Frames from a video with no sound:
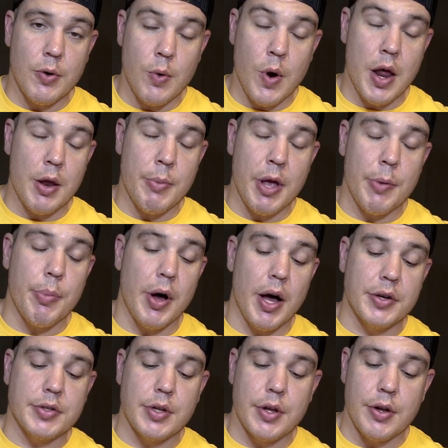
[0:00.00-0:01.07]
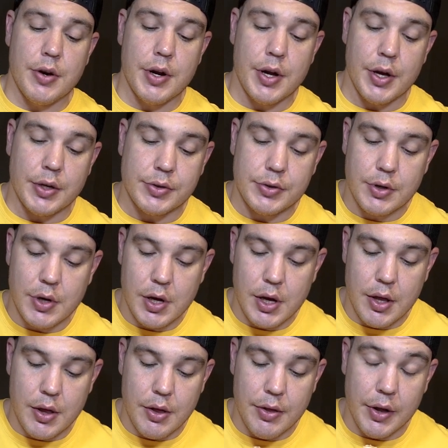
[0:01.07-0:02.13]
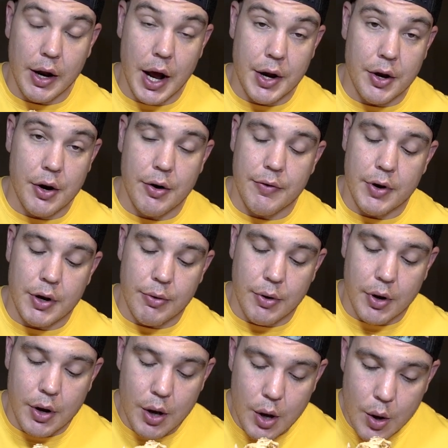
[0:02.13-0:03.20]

way to make pasta there is. That I know of, anyway.